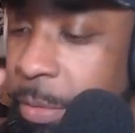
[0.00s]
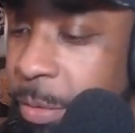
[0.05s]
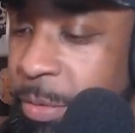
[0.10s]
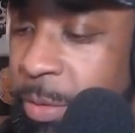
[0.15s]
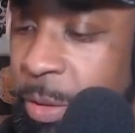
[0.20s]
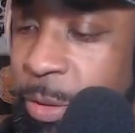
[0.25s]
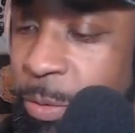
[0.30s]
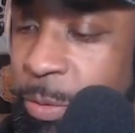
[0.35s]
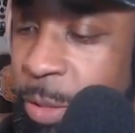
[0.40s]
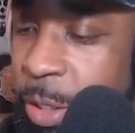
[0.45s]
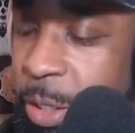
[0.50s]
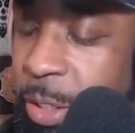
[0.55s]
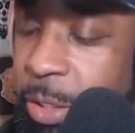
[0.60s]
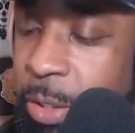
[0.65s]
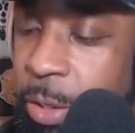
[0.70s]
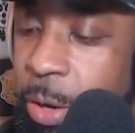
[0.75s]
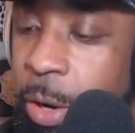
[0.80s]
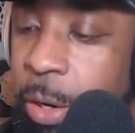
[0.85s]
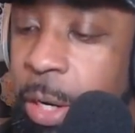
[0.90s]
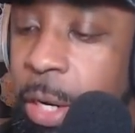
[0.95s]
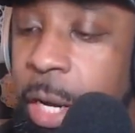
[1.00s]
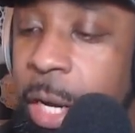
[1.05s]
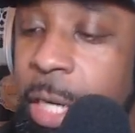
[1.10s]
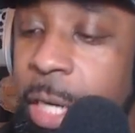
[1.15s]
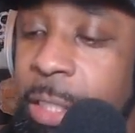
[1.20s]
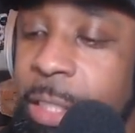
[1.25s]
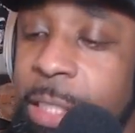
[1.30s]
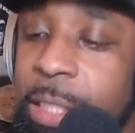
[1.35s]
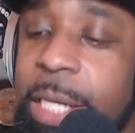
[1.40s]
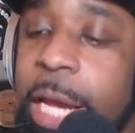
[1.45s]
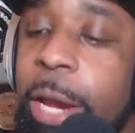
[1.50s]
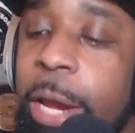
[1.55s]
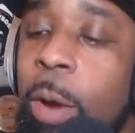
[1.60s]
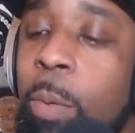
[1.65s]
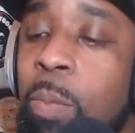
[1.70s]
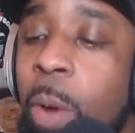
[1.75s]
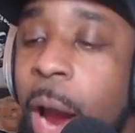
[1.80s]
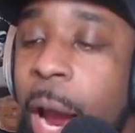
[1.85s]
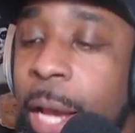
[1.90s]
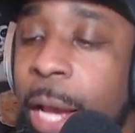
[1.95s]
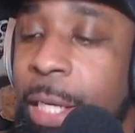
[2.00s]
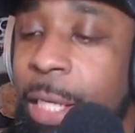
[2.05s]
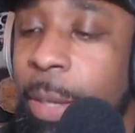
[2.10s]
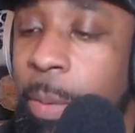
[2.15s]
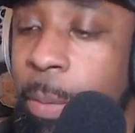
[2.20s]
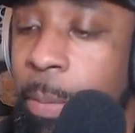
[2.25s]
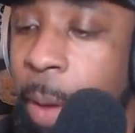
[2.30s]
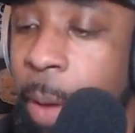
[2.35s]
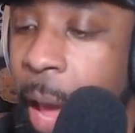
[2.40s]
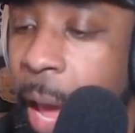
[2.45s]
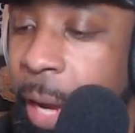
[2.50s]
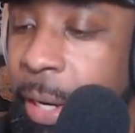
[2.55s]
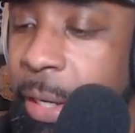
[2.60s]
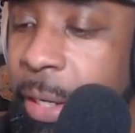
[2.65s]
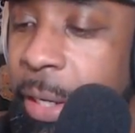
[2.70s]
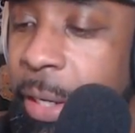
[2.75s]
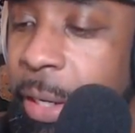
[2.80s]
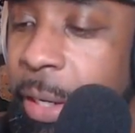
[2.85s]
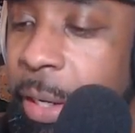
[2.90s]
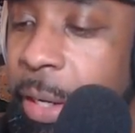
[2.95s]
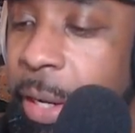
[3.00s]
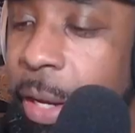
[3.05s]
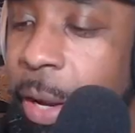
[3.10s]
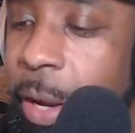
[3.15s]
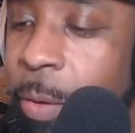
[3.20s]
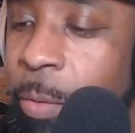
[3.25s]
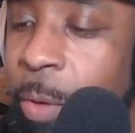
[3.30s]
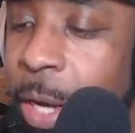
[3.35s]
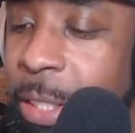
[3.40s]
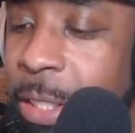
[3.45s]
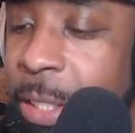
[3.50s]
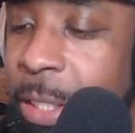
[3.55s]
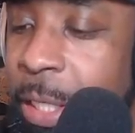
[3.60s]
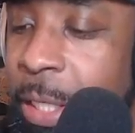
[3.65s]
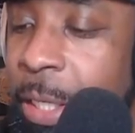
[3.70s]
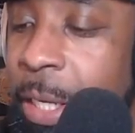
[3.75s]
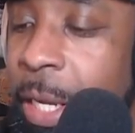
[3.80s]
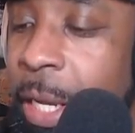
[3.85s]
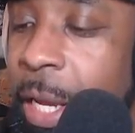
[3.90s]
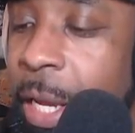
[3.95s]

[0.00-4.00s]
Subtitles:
what's the train of thought? Since Daniel Bryan's coming back in wrestling,